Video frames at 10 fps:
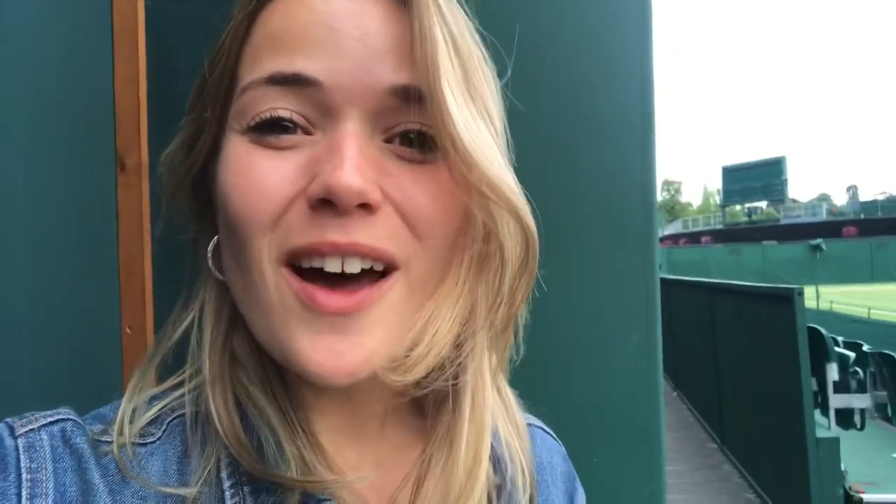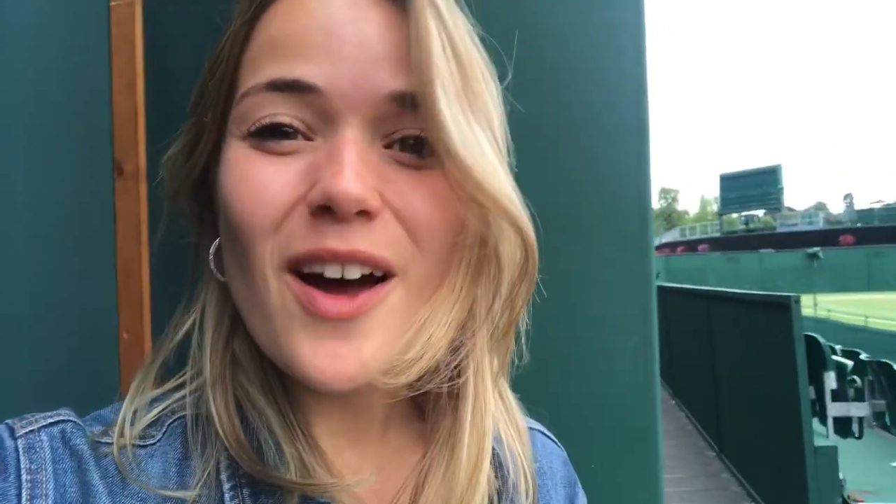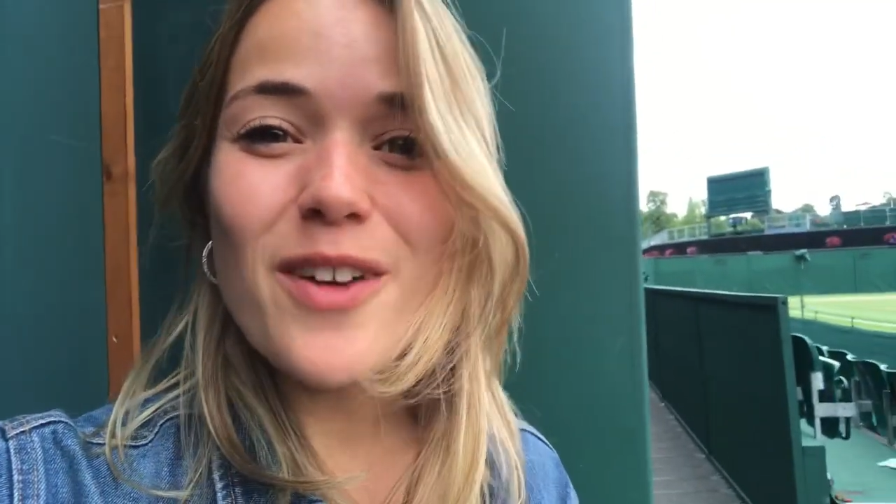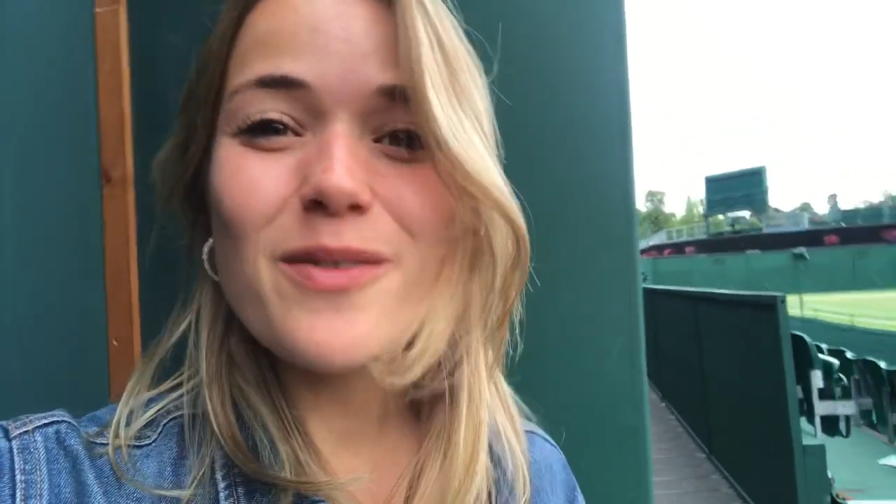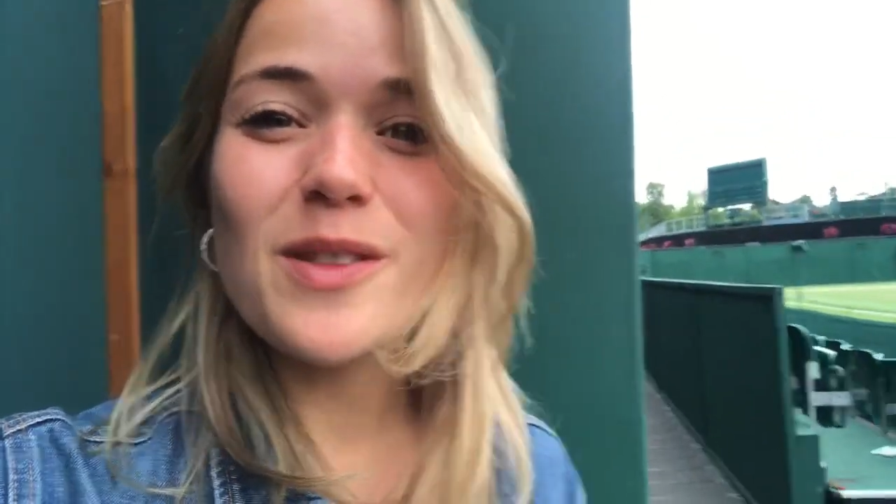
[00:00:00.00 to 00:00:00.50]

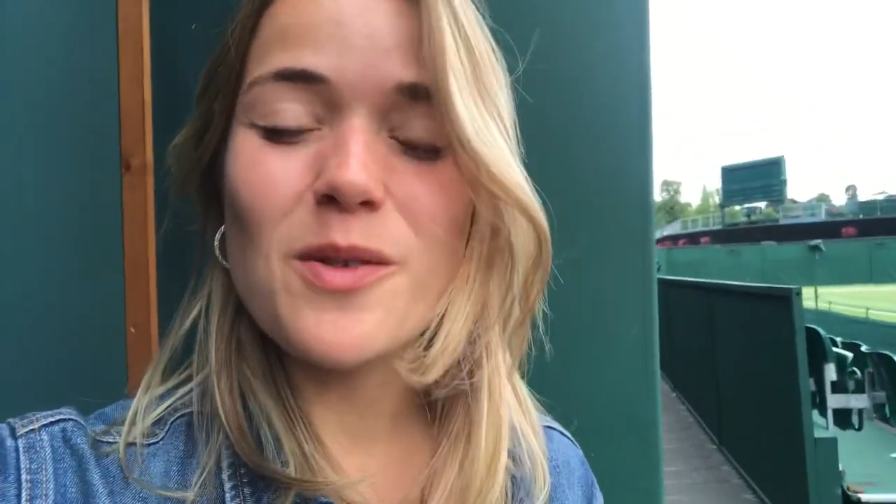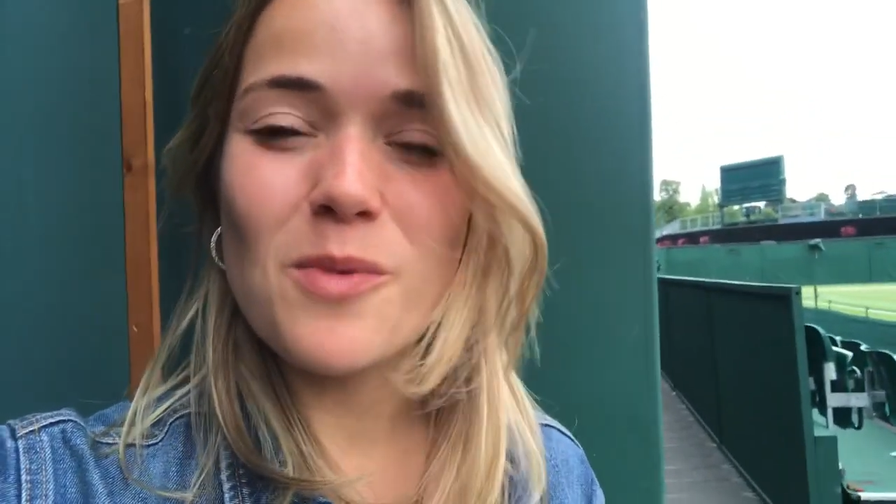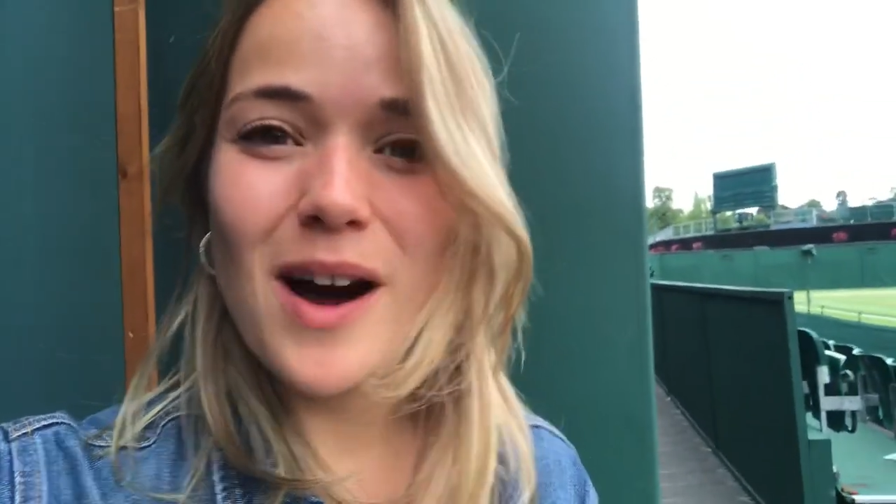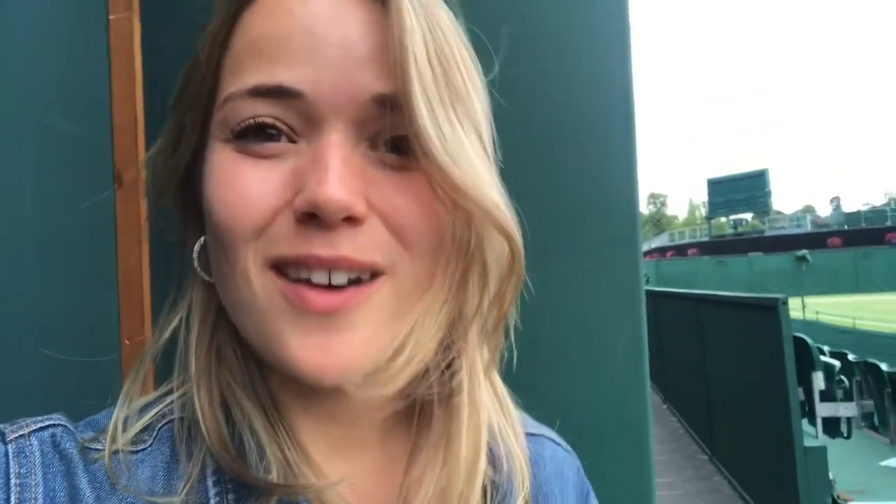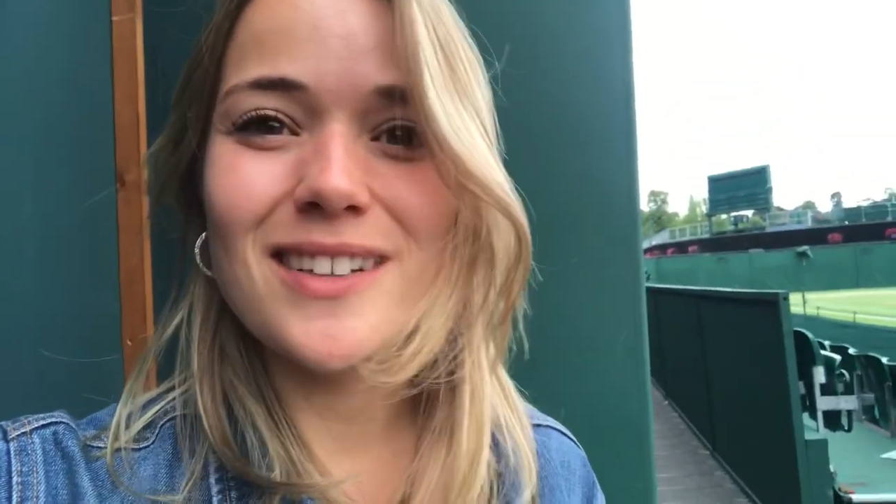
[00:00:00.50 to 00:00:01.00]
over the
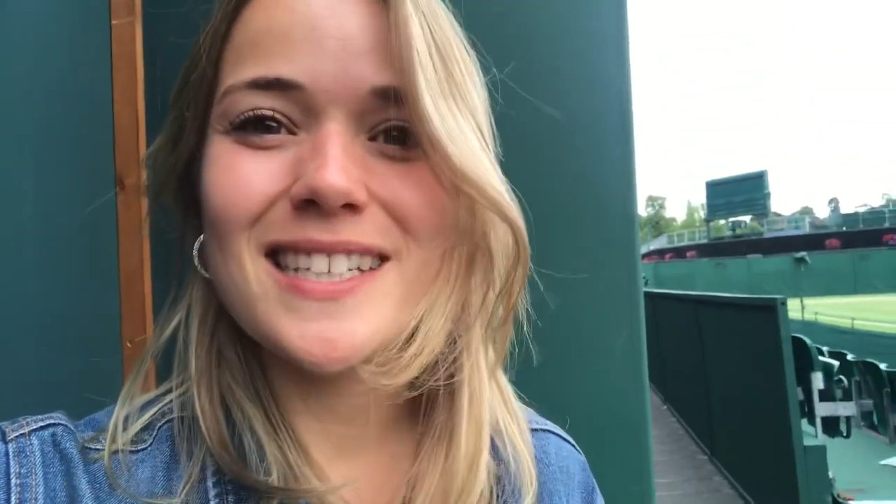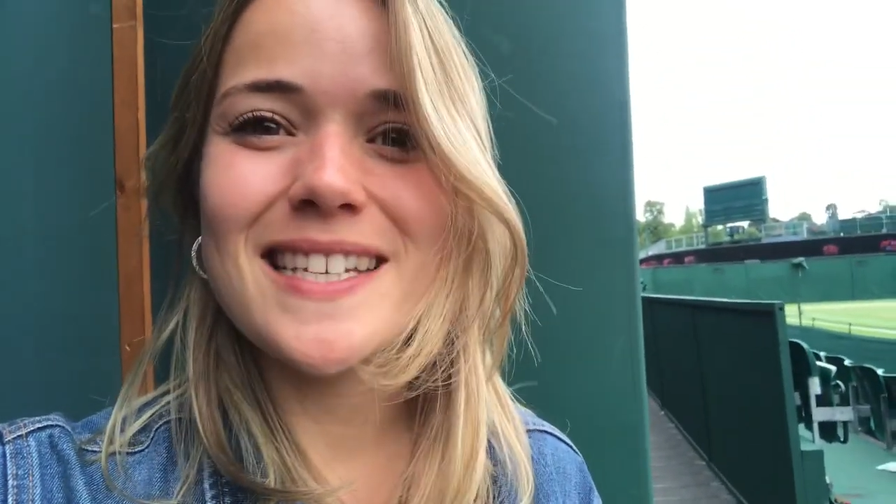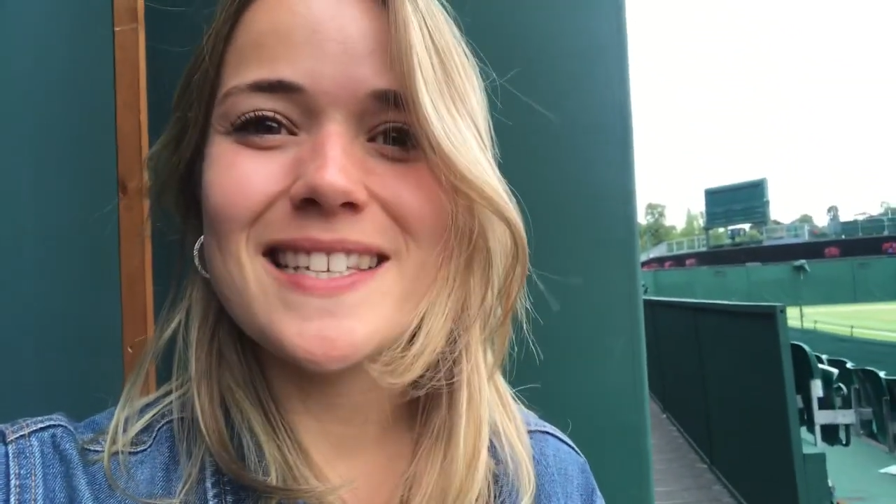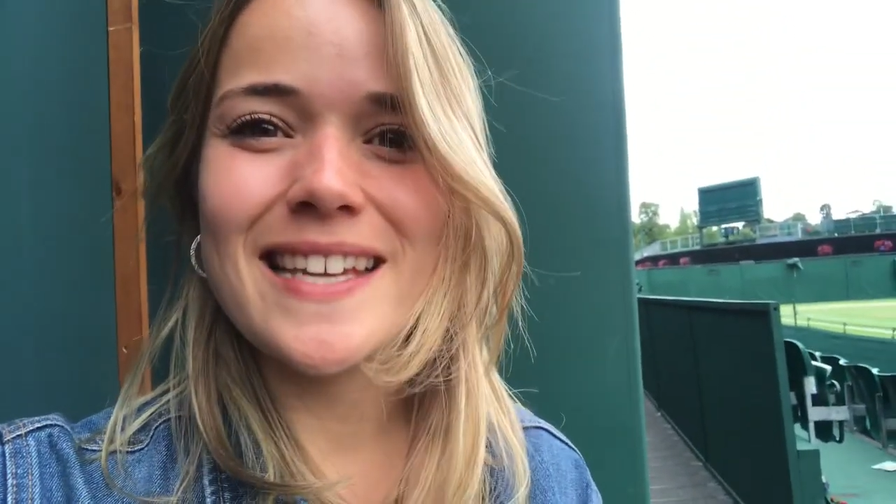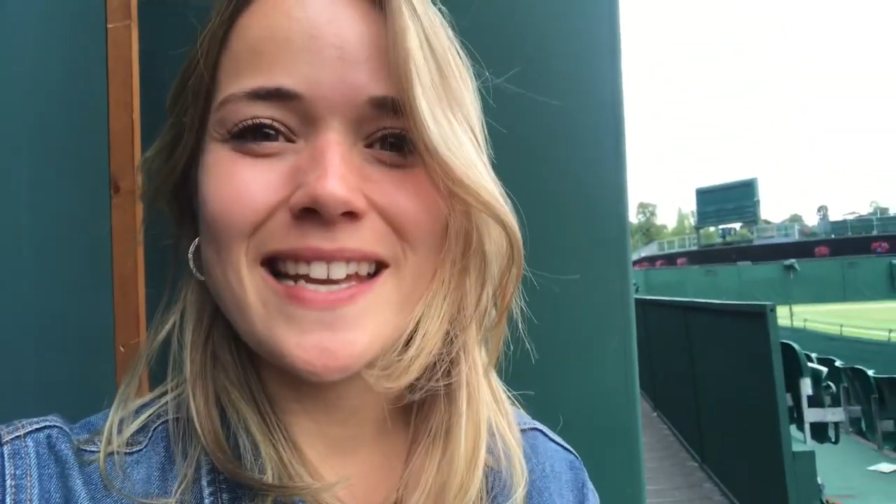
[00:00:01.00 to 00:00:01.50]
world to
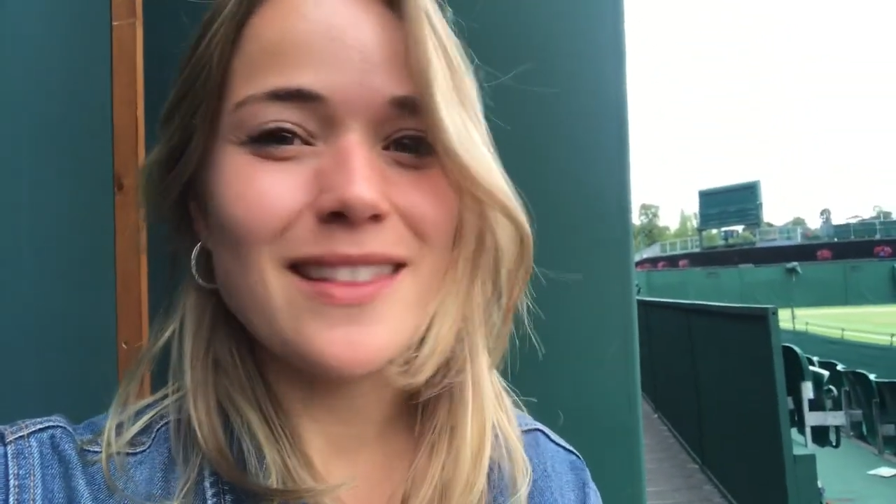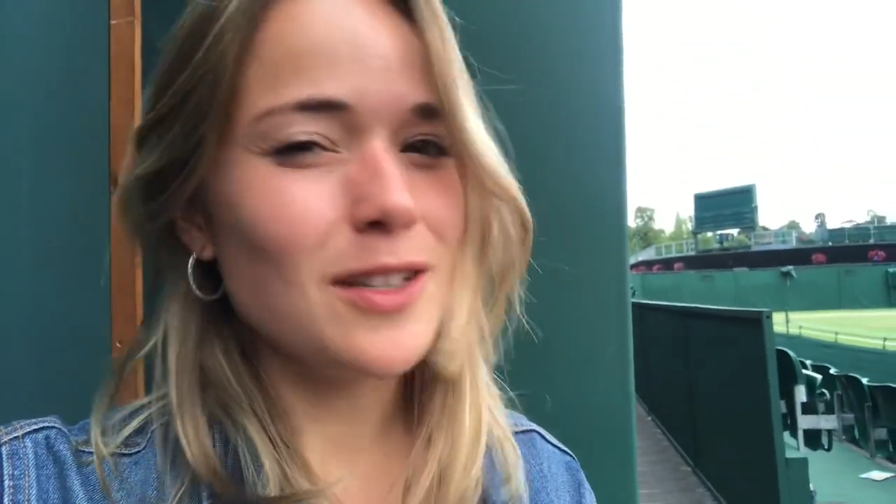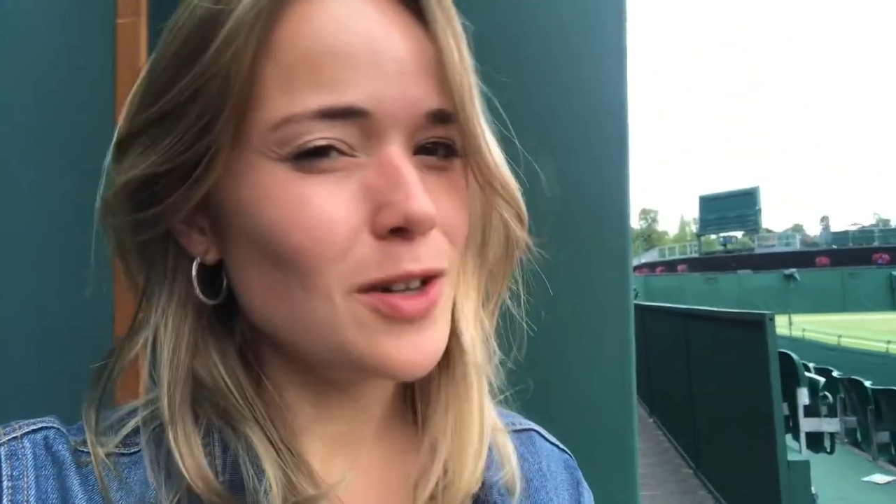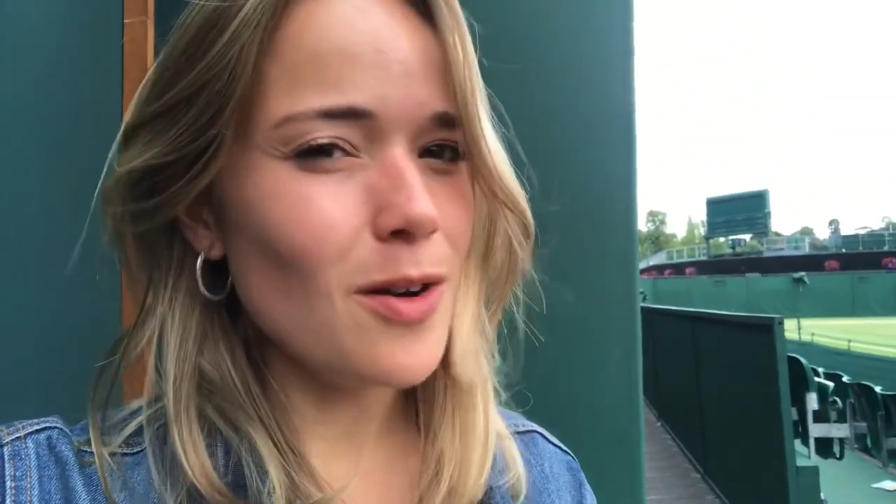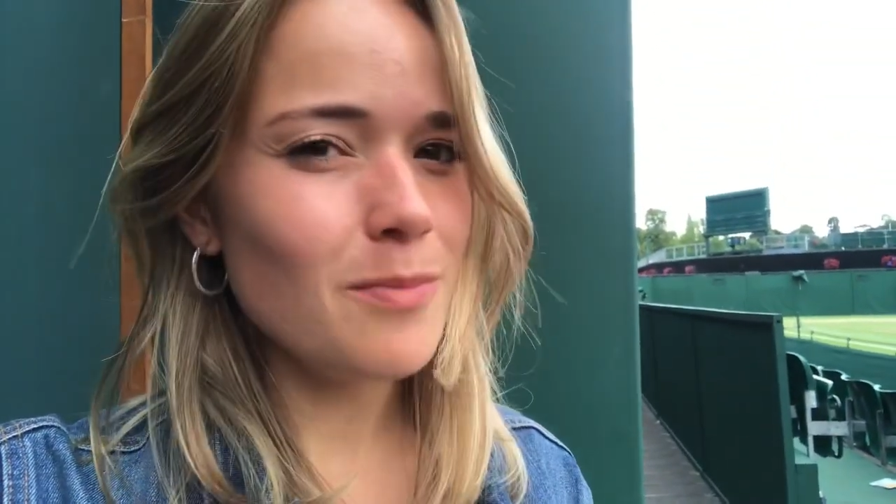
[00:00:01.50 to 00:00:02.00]
see the
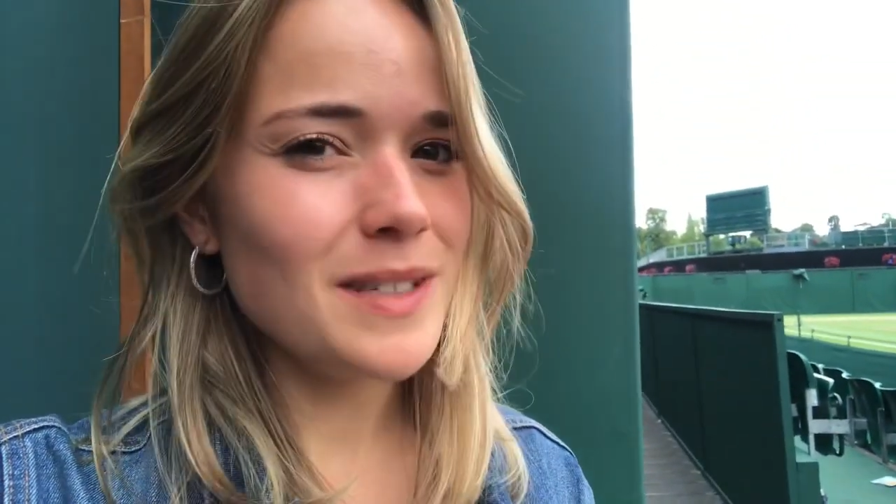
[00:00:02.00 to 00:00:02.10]
top